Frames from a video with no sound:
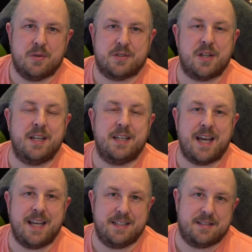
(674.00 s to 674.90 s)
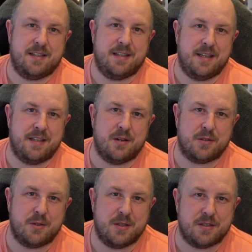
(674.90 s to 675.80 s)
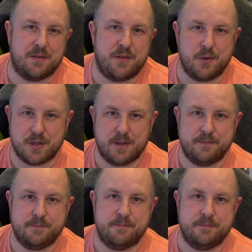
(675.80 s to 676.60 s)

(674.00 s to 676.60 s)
sunnier days in the not too distant future?